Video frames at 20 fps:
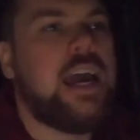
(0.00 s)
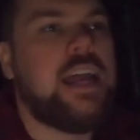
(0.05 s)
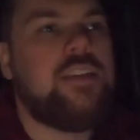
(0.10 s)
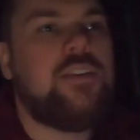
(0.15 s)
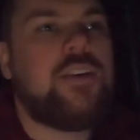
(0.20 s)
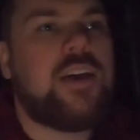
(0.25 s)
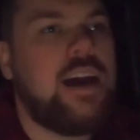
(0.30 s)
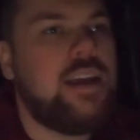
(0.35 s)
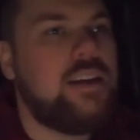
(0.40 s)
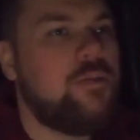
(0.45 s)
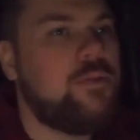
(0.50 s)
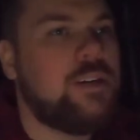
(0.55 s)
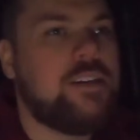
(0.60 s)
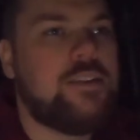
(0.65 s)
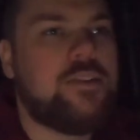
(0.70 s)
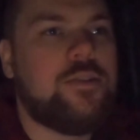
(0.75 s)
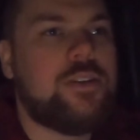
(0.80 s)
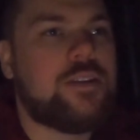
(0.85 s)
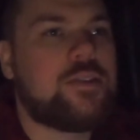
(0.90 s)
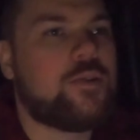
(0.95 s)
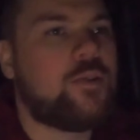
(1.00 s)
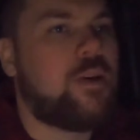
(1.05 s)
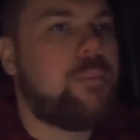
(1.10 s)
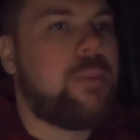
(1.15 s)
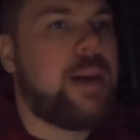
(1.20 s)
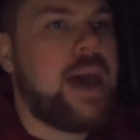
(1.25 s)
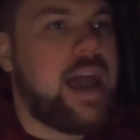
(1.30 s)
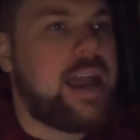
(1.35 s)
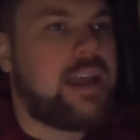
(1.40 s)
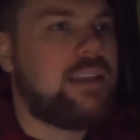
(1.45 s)
And you kinda of wanna do this on a
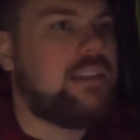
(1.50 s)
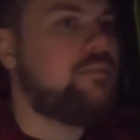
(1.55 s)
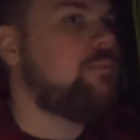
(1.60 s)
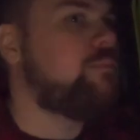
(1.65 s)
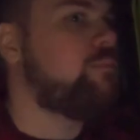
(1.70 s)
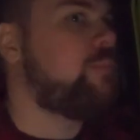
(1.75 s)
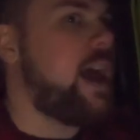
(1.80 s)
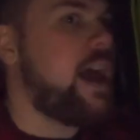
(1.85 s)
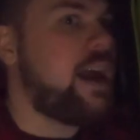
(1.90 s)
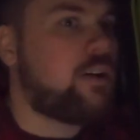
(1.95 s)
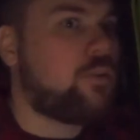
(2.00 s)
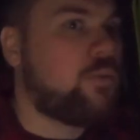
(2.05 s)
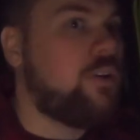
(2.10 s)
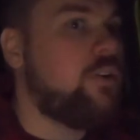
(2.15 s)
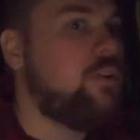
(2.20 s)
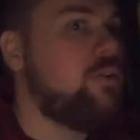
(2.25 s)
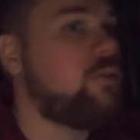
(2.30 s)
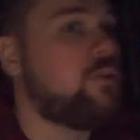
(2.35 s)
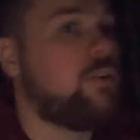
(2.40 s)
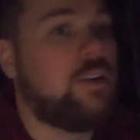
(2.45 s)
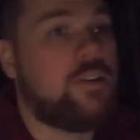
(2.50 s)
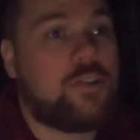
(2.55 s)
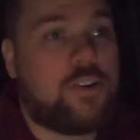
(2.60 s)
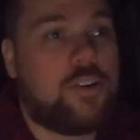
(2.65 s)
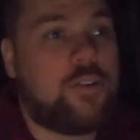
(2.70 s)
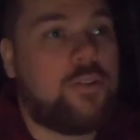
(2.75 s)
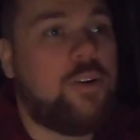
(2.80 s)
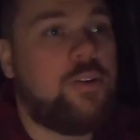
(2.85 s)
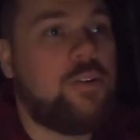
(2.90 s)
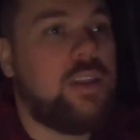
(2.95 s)
back, back road or a
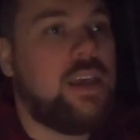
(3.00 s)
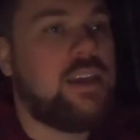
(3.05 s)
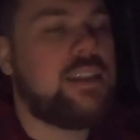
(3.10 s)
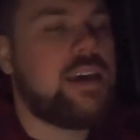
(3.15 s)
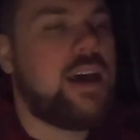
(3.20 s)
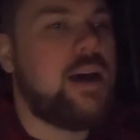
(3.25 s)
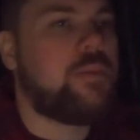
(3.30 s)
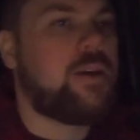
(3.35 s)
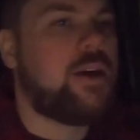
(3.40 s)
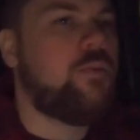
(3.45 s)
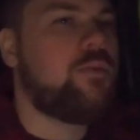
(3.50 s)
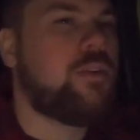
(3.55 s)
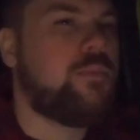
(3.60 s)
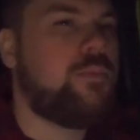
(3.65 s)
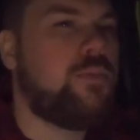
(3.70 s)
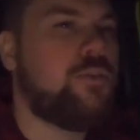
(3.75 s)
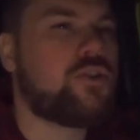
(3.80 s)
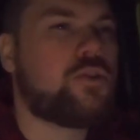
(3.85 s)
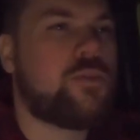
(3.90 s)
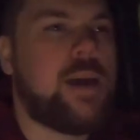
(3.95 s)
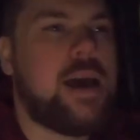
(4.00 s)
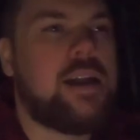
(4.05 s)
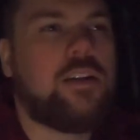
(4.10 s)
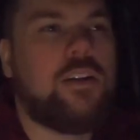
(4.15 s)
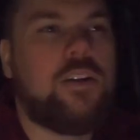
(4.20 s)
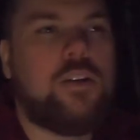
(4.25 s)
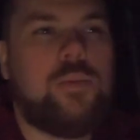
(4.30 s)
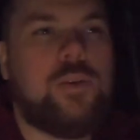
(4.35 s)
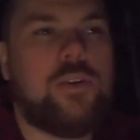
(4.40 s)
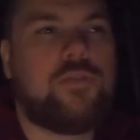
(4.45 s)
dirt road like that, but I wanna push them out a
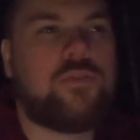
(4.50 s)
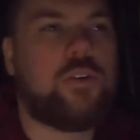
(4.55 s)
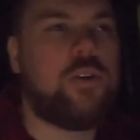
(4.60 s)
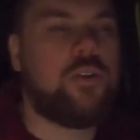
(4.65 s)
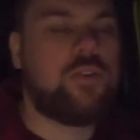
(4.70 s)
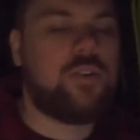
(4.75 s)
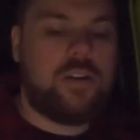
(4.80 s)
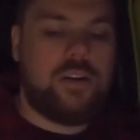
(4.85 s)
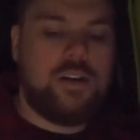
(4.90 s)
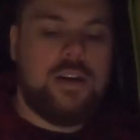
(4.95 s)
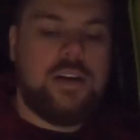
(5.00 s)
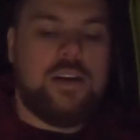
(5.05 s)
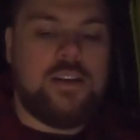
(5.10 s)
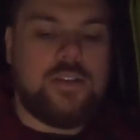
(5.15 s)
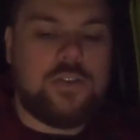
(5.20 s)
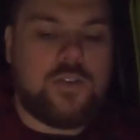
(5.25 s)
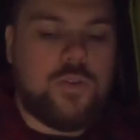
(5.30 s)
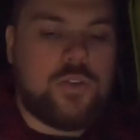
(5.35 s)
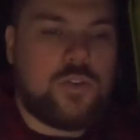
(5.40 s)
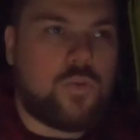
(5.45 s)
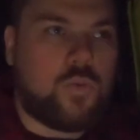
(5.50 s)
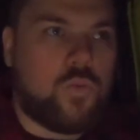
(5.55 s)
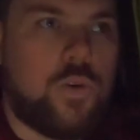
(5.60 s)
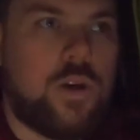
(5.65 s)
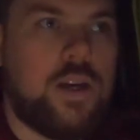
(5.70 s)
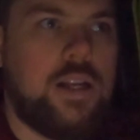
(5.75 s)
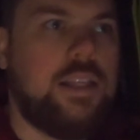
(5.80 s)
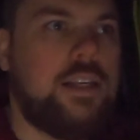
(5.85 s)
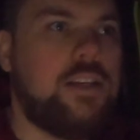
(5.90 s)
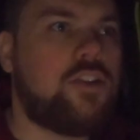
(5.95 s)
little bit further so it's
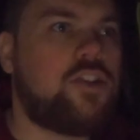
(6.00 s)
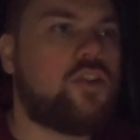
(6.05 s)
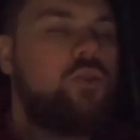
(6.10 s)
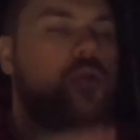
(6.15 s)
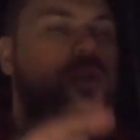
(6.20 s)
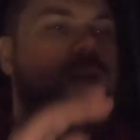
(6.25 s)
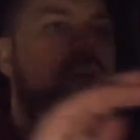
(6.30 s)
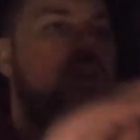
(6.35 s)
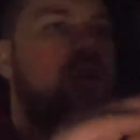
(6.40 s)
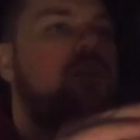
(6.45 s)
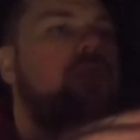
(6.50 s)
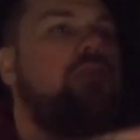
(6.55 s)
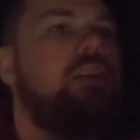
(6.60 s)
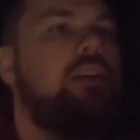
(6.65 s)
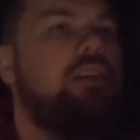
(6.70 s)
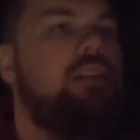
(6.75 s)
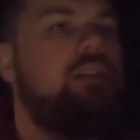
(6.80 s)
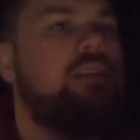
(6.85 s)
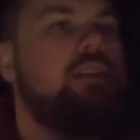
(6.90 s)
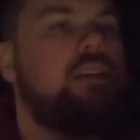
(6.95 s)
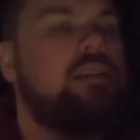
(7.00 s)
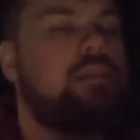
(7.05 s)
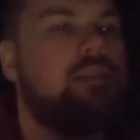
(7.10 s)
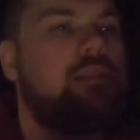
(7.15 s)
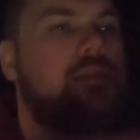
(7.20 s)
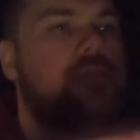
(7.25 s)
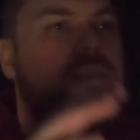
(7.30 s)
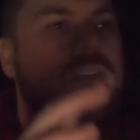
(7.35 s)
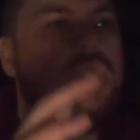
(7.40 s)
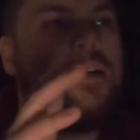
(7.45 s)
really shooting off into the
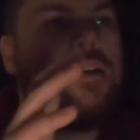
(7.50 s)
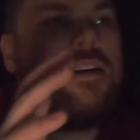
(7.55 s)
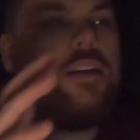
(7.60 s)
distance.